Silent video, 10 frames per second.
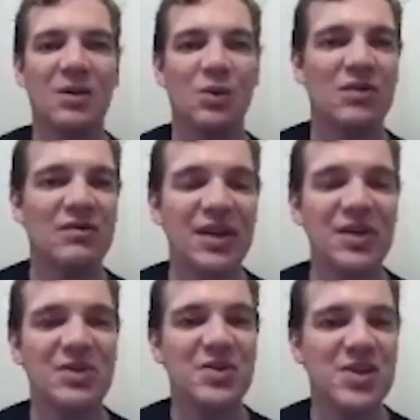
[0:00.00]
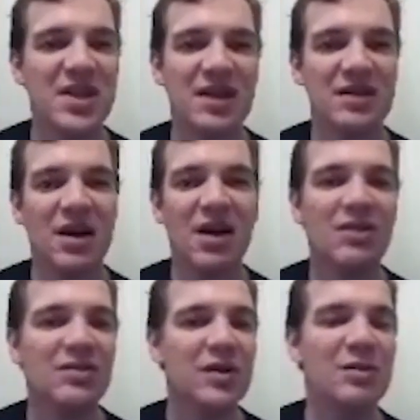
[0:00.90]
We'll invite you to attend all
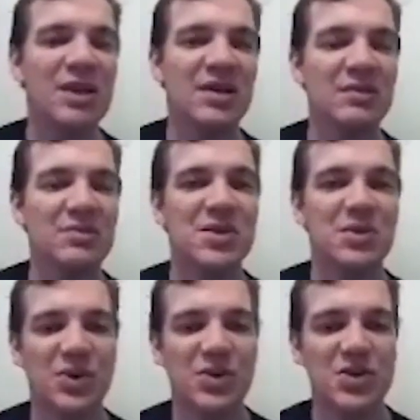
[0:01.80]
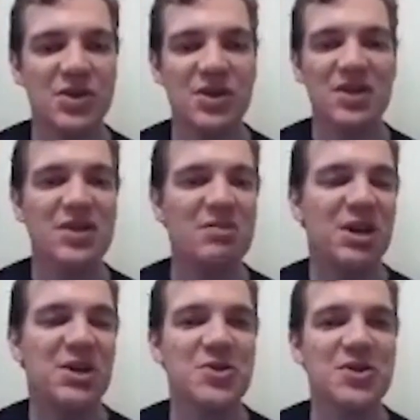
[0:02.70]
of our meetups, which you can see
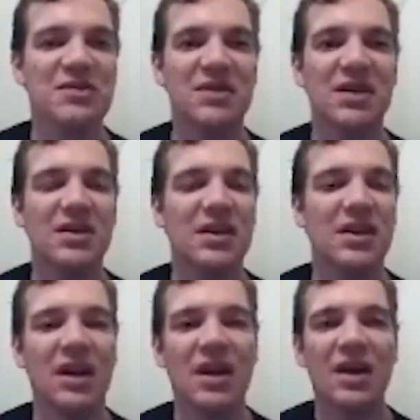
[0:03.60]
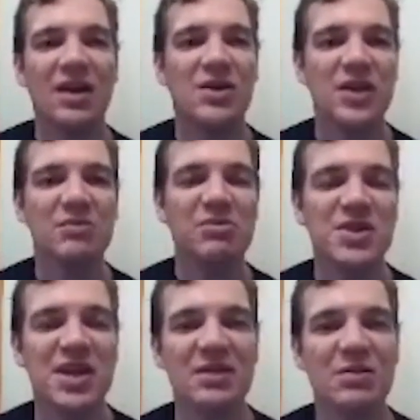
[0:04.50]
pictures of here. You can
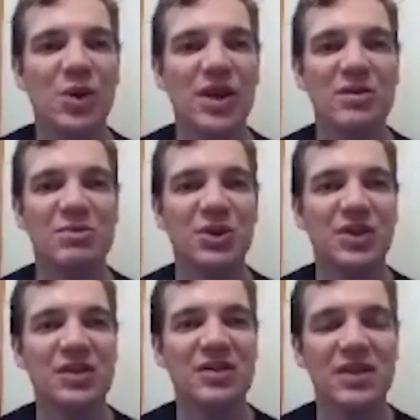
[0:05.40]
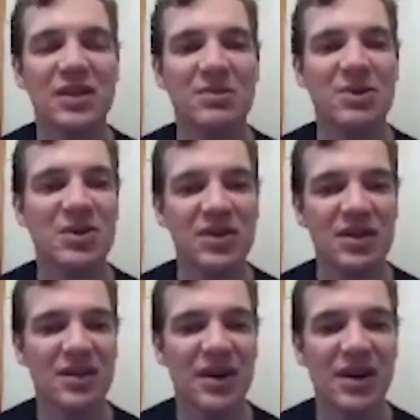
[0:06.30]
present what you're building to the
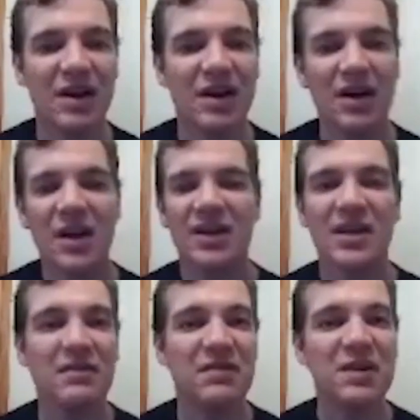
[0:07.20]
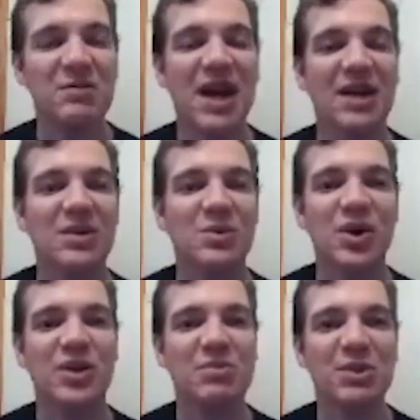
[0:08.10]
community there, get feedback on
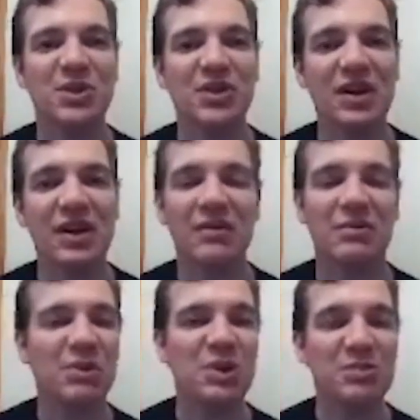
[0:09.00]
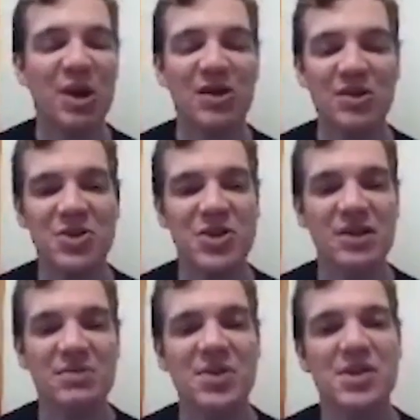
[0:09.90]
what you're building, build
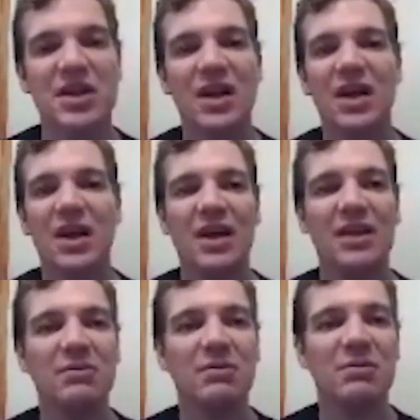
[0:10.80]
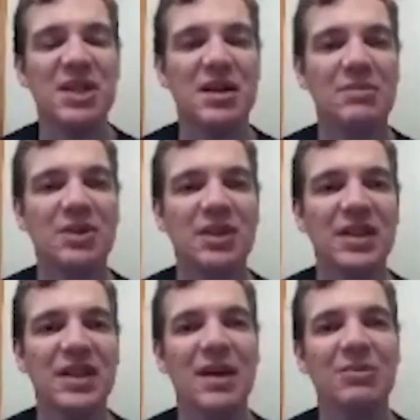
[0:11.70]
partnerships, and become a
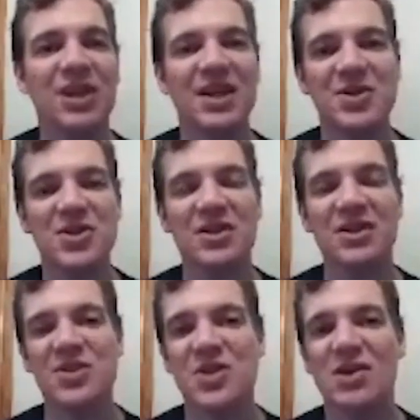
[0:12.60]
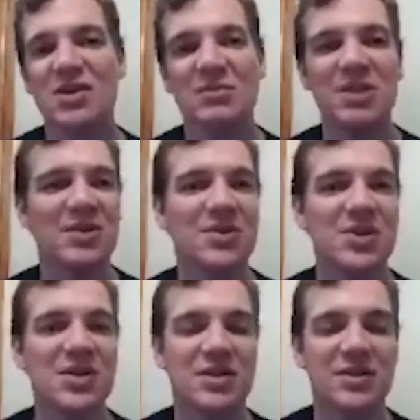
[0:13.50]
leading application in the Shardeum
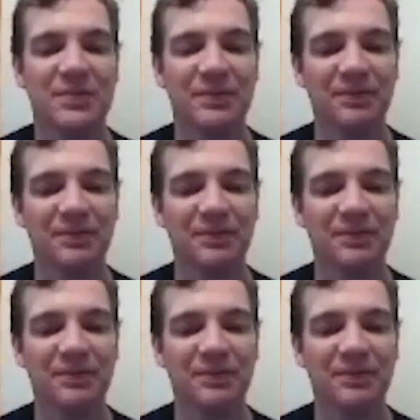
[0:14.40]
ecosystem.